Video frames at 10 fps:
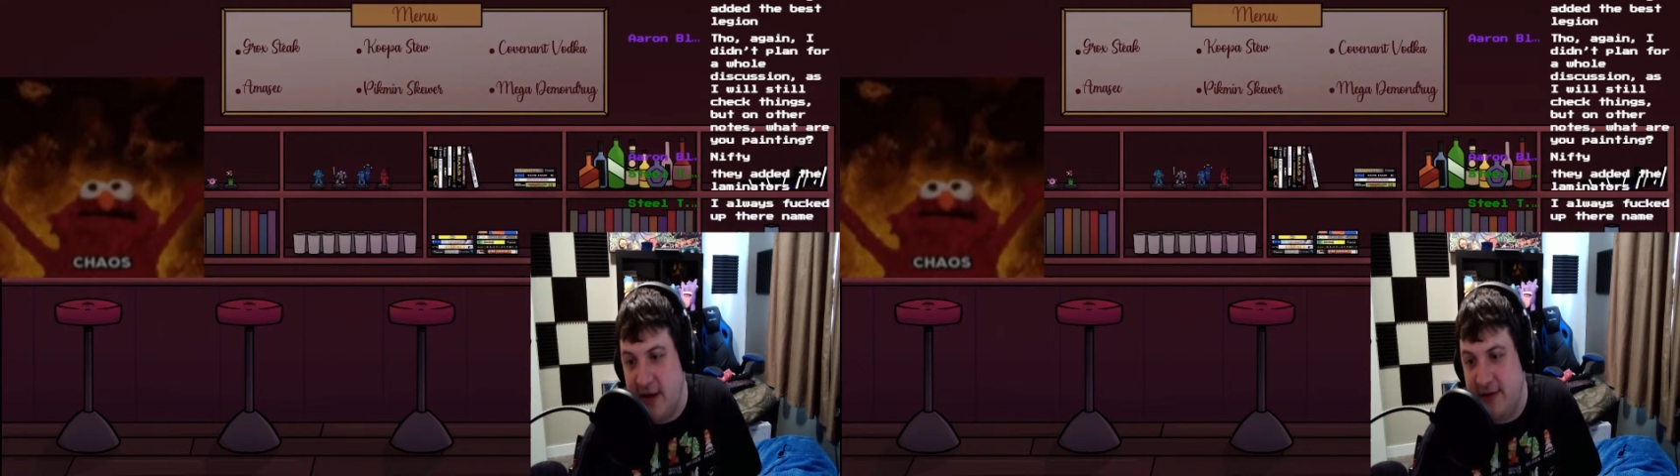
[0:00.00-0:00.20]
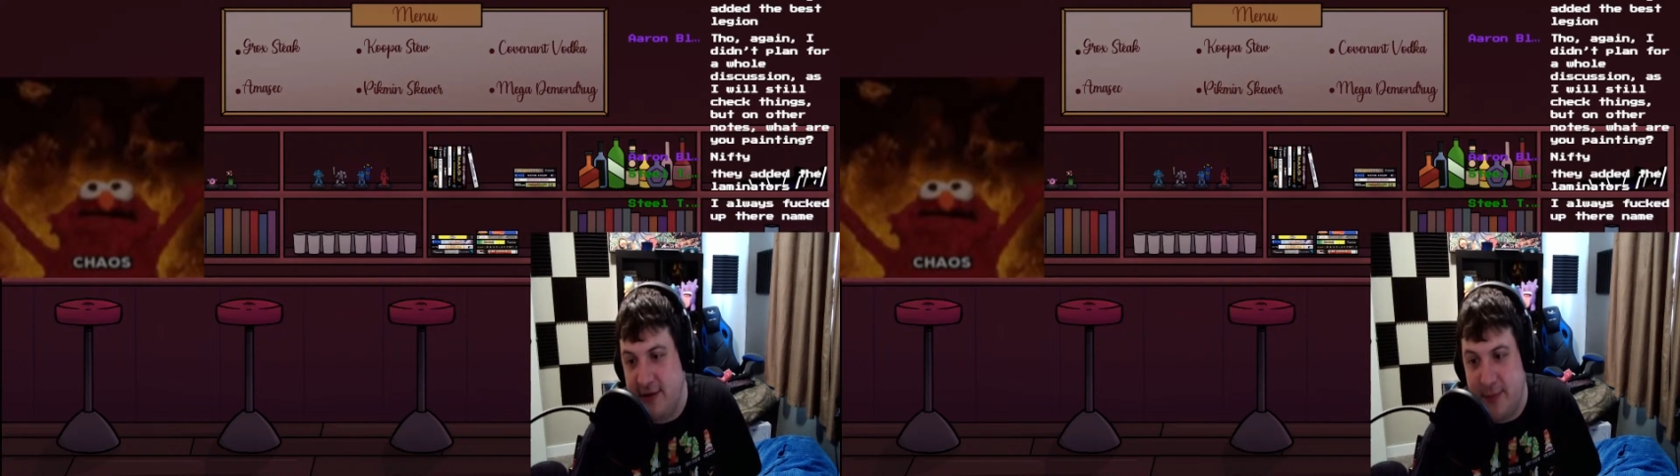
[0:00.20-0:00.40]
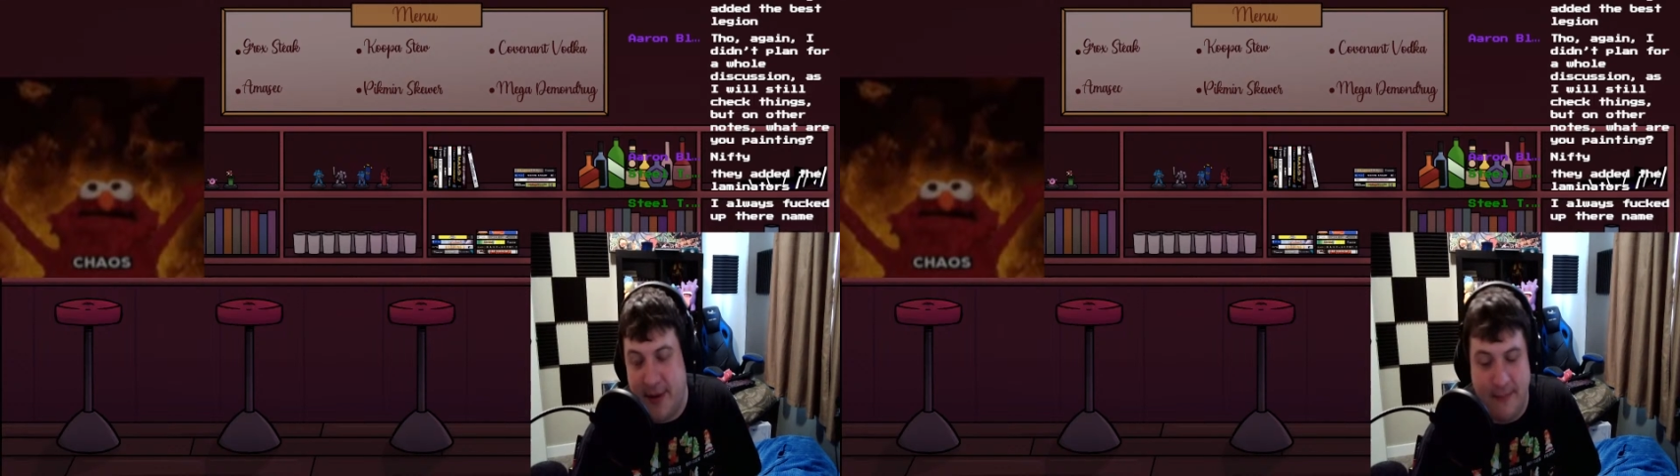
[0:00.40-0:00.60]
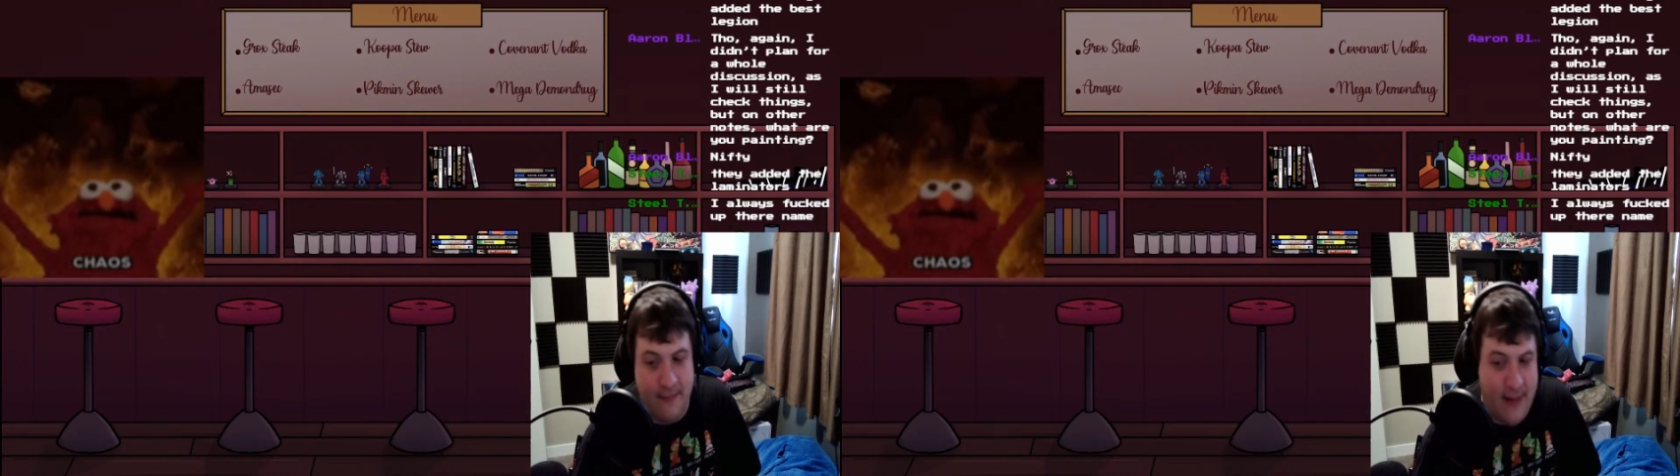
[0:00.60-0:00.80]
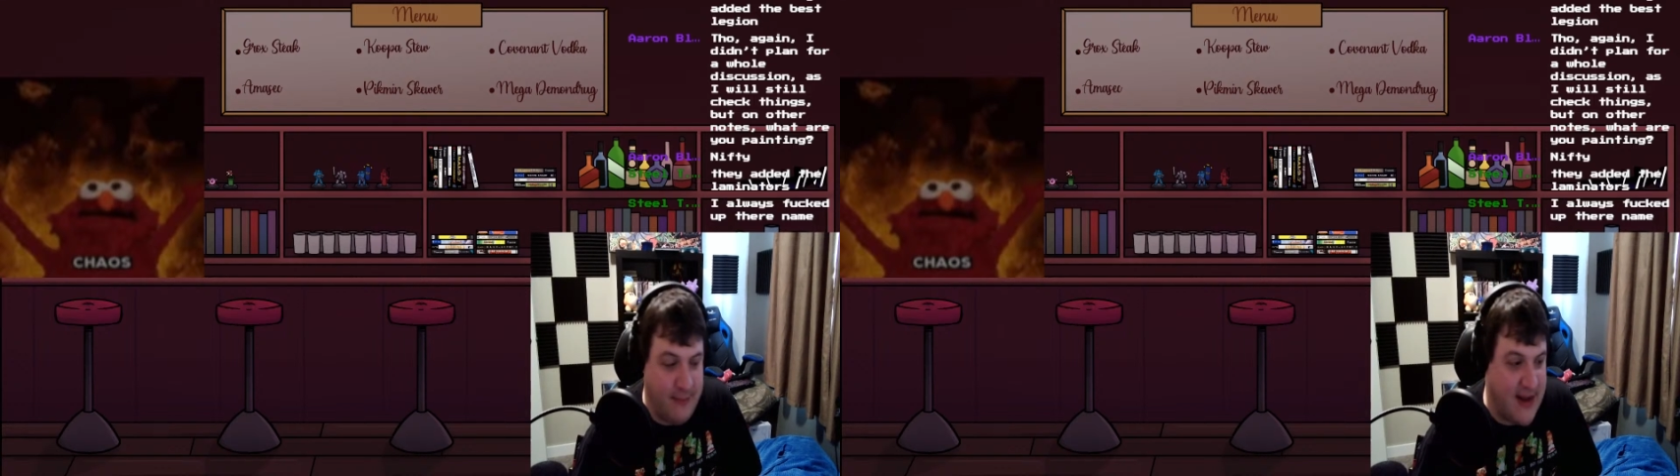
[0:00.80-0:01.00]
stupid.
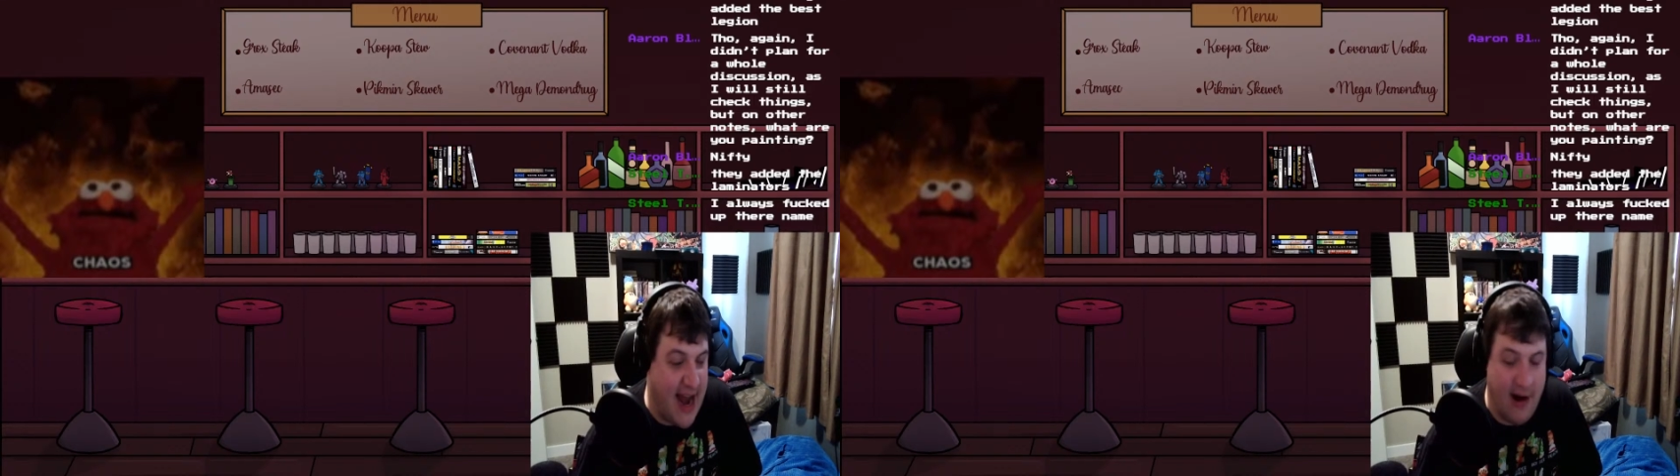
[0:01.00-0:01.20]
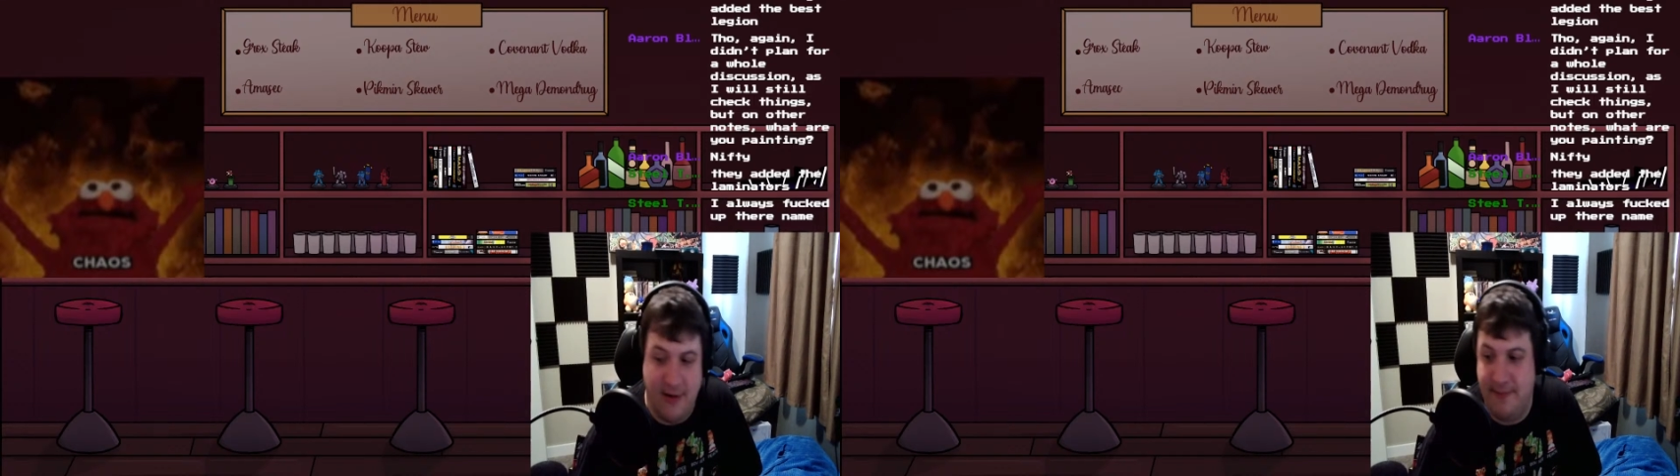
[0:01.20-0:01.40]
I'm tired.